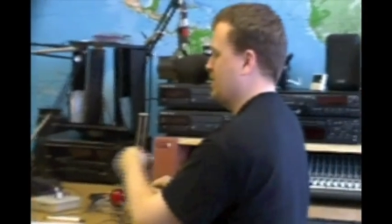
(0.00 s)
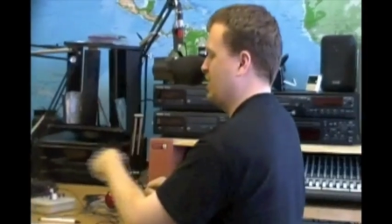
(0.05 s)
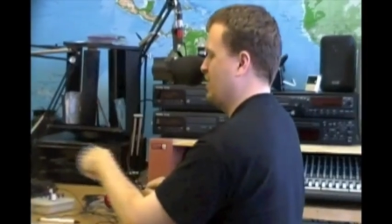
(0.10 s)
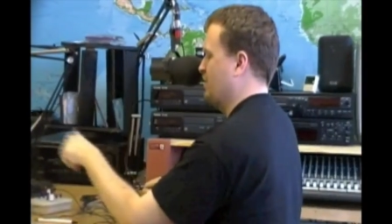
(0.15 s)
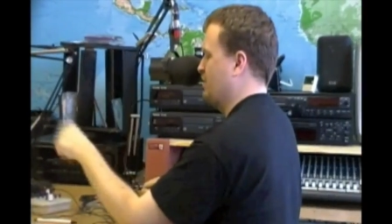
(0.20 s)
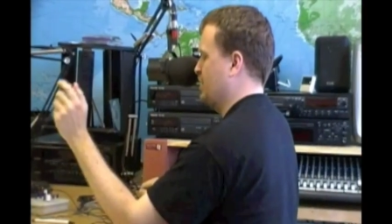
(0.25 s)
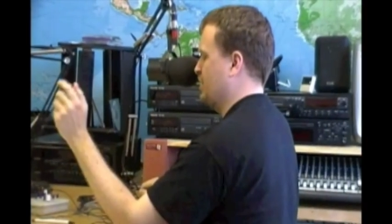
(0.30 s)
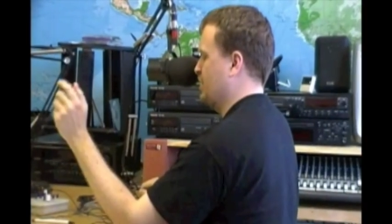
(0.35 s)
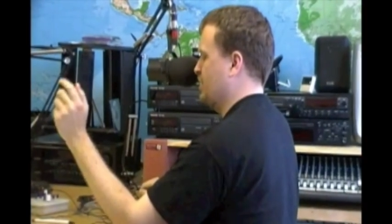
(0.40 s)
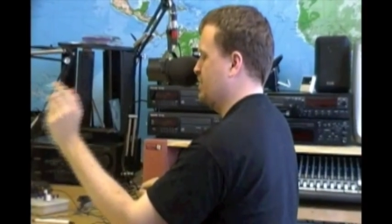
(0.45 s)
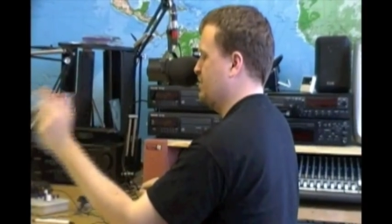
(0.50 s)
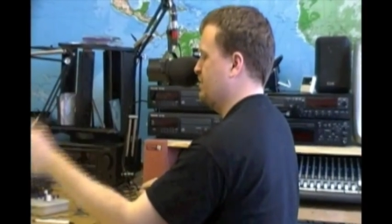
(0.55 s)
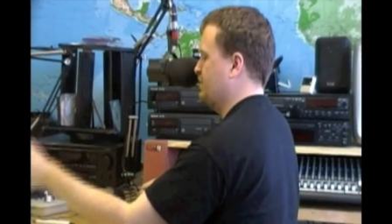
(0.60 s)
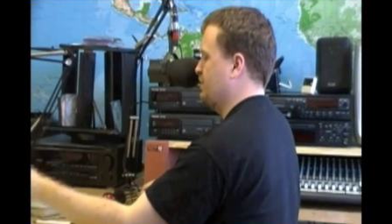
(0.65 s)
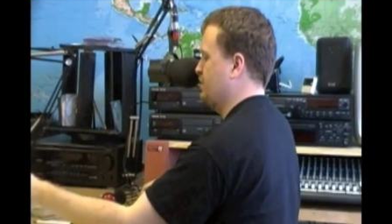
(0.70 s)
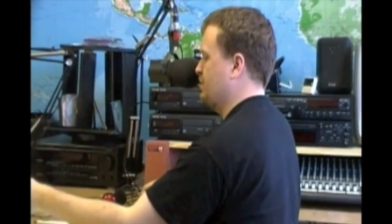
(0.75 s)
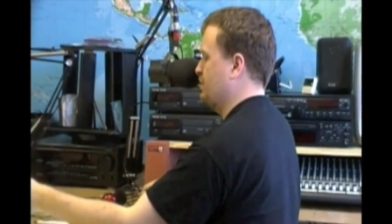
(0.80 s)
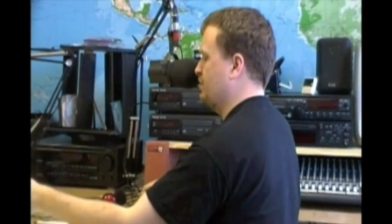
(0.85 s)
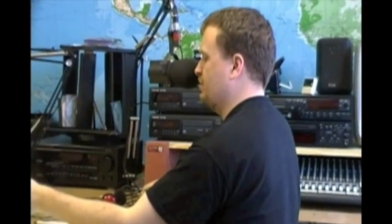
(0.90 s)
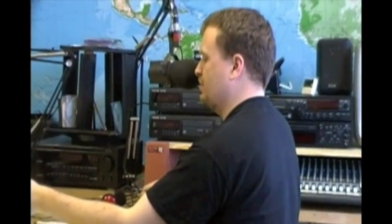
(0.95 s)
of your
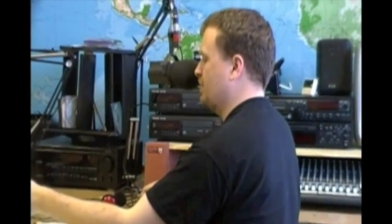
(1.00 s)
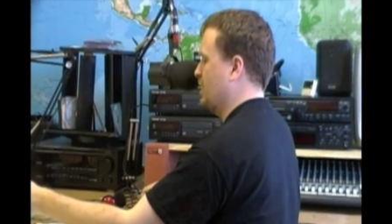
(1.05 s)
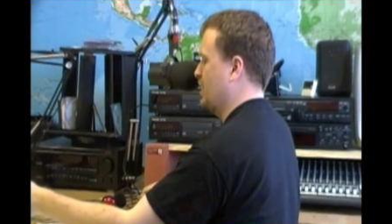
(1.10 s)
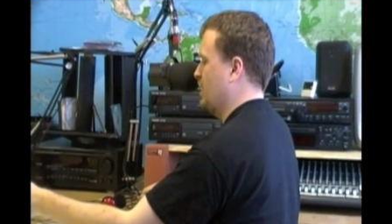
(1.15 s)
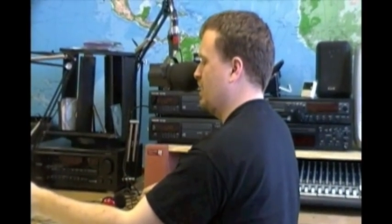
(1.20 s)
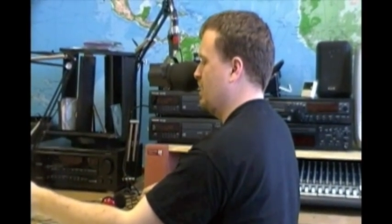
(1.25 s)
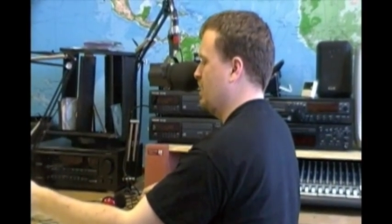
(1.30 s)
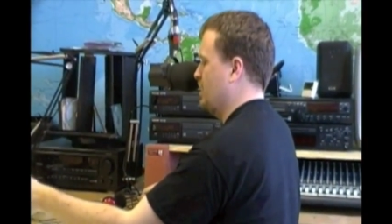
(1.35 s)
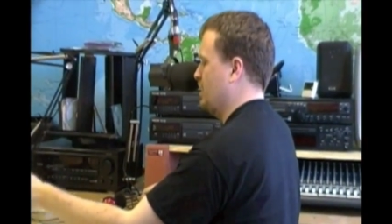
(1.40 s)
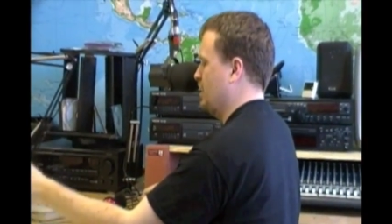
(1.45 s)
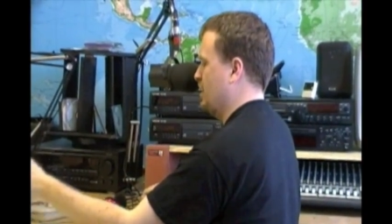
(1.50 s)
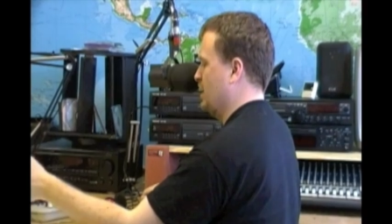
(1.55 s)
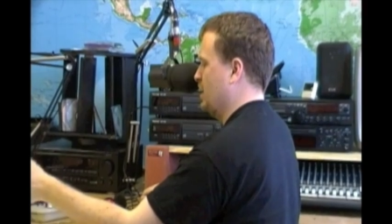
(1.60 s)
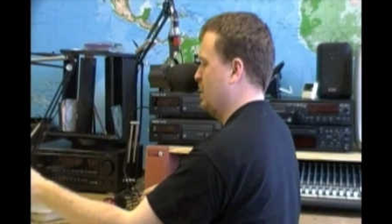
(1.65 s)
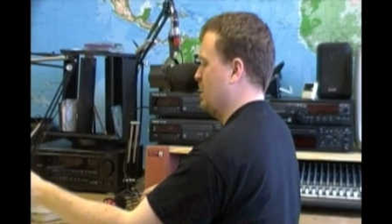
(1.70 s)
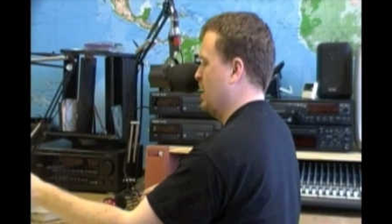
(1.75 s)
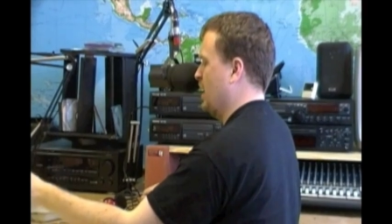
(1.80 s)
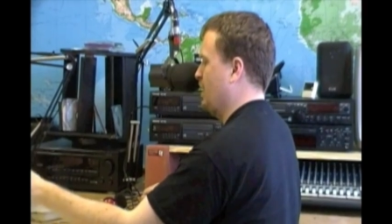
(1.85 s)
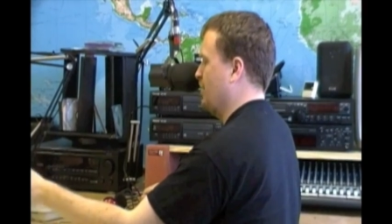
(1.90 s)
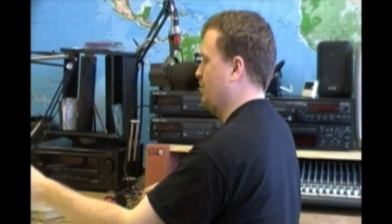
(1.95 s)
interview in
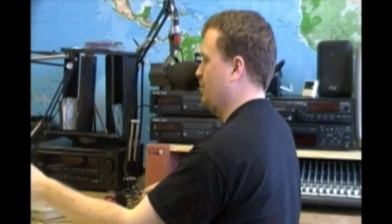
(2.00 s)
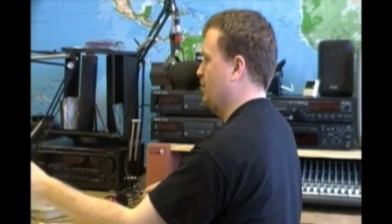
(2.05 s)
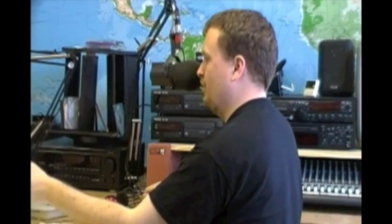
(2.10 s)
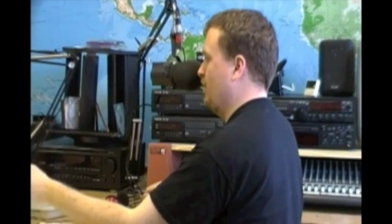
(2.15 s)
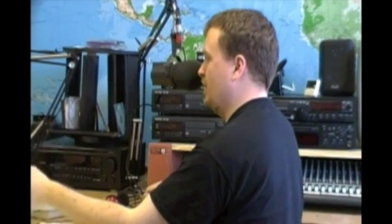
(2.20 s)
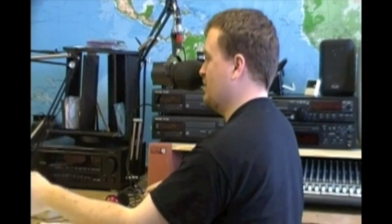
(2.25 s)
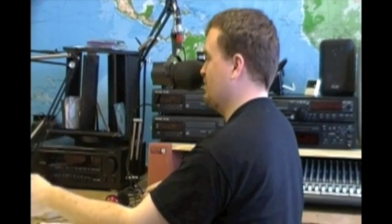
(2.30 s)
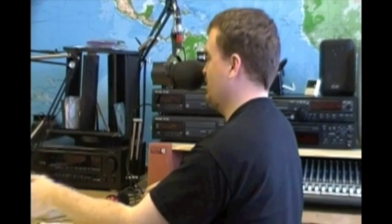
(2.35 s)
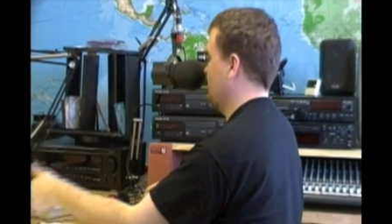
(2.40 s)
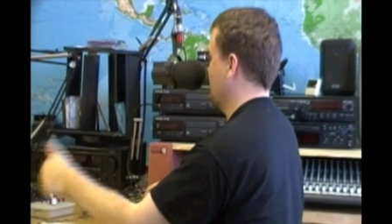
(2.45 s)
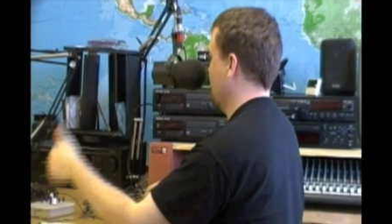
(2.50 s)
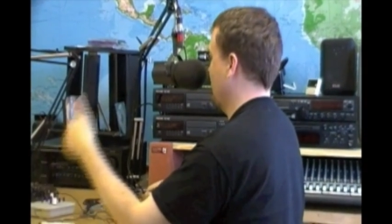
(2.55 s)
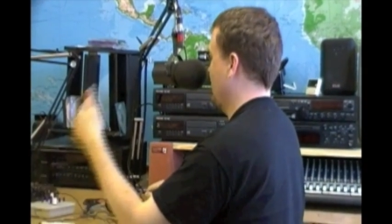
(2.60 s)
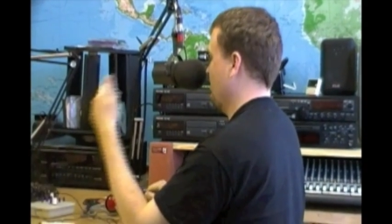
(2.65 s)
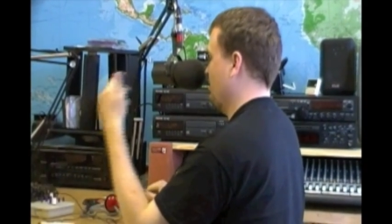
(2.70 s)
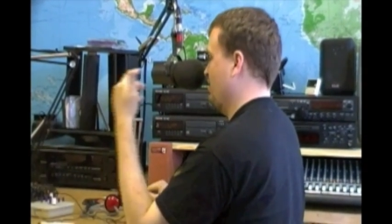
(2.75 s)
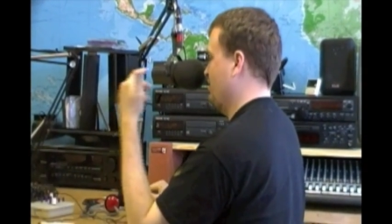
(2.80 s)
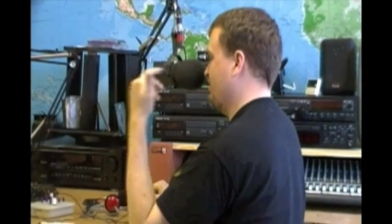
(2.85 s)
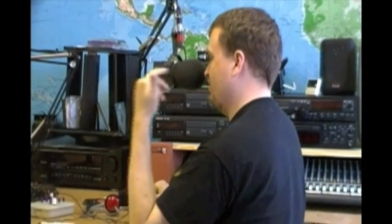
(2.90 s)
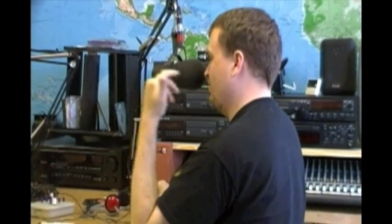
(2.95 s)
The Noise, which is, by the
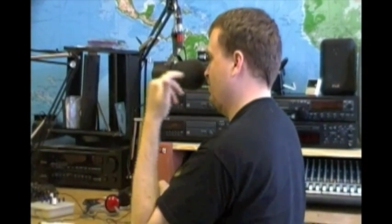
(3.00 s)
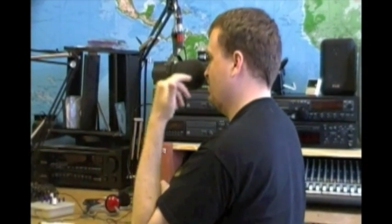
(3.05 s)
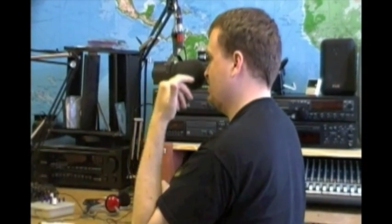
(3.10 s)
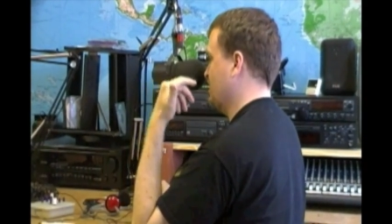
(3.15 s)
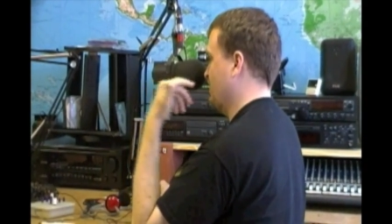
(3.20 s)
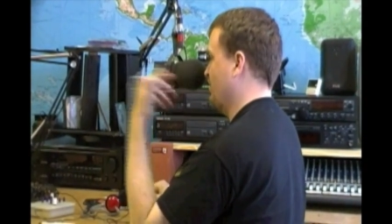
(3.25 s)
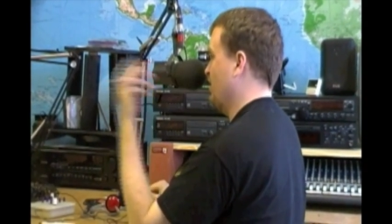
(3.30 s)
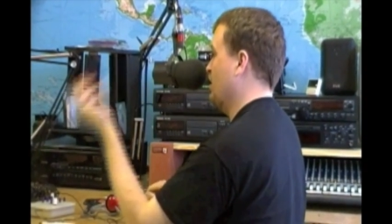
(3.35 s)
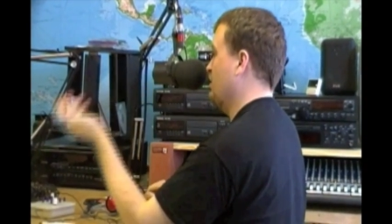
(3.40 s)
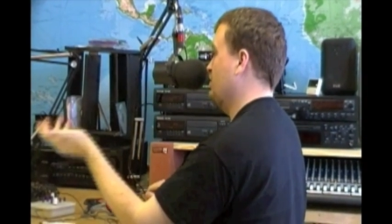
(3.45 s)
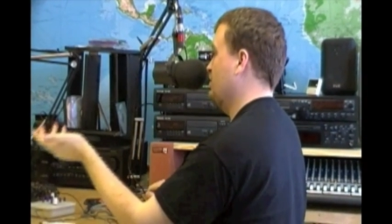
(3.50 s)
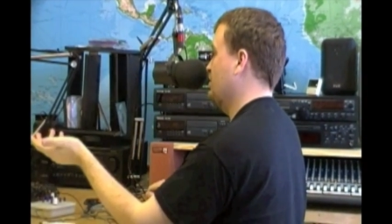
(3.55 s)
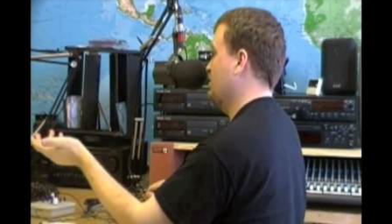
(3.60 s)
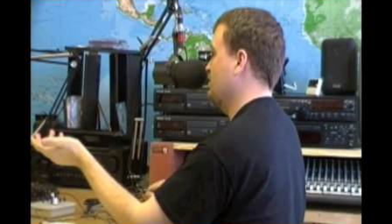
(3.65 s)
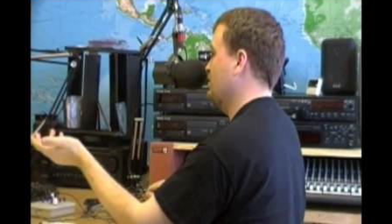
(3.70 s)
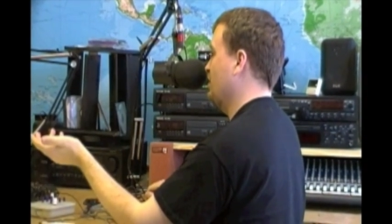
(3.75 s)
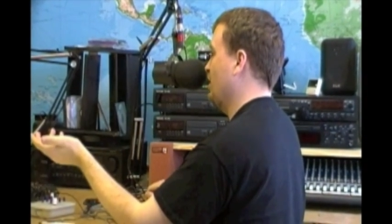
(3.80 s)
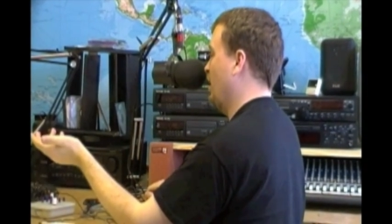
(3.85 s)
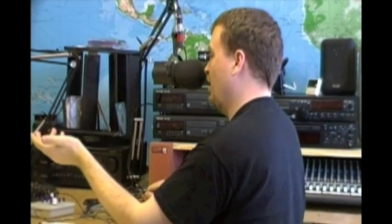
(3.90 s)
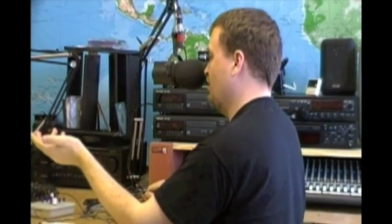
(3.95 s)
way, folks, available
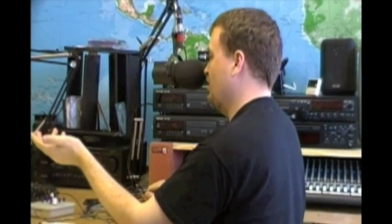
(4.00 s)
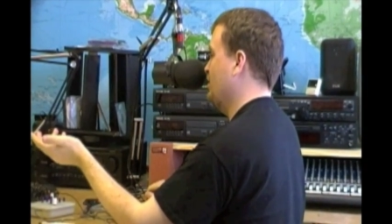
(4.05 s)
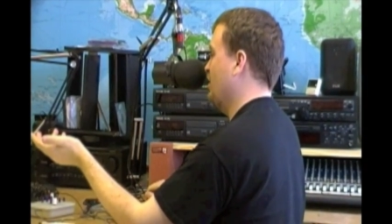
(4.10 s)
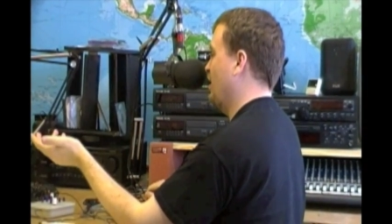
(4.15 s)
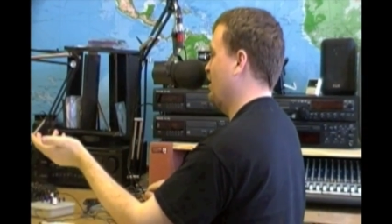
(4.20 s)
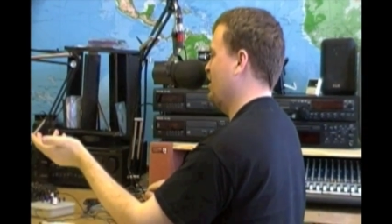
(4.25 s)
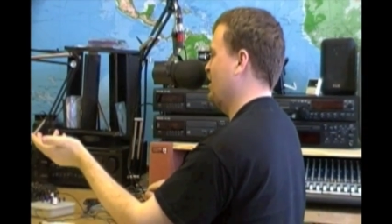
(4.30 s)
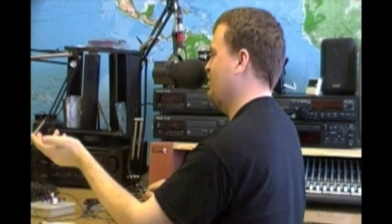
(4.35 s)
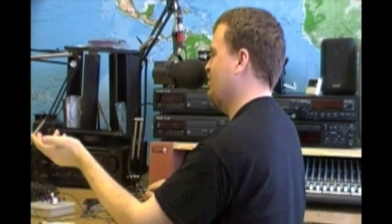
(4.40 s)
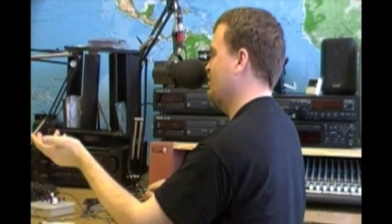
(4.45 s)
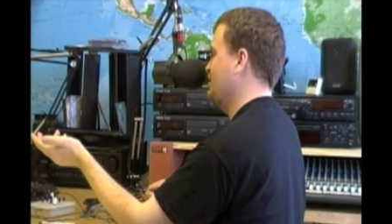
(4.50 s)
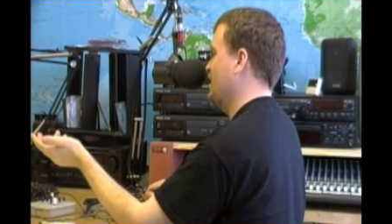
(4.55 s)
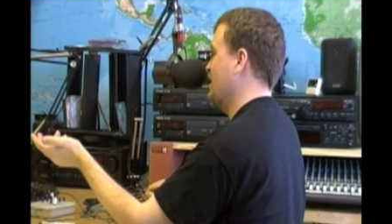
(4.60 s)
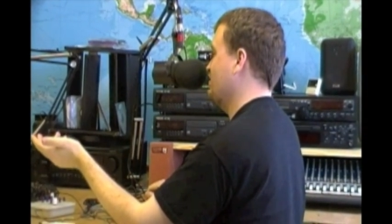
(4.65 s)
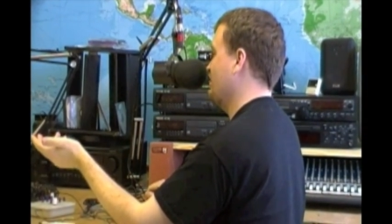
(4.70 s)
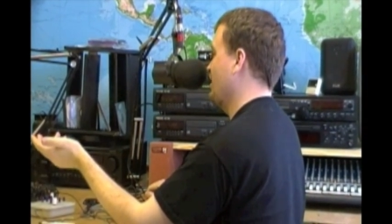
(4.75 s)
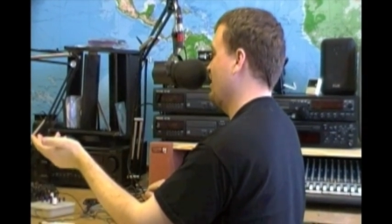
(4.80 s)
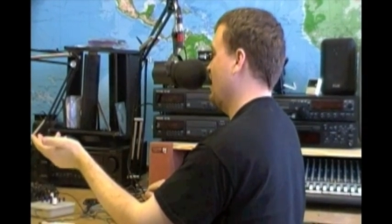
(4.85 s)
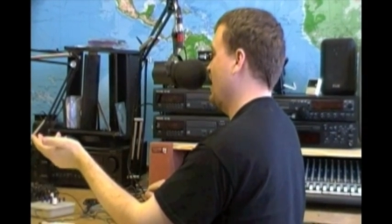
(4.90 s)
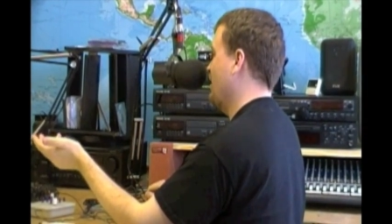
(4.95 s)
on newsstands
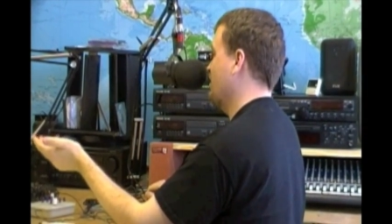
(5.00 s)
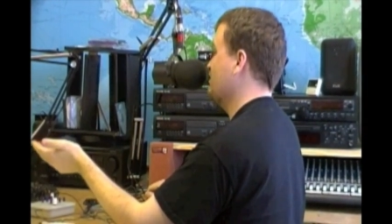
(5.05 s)
right now.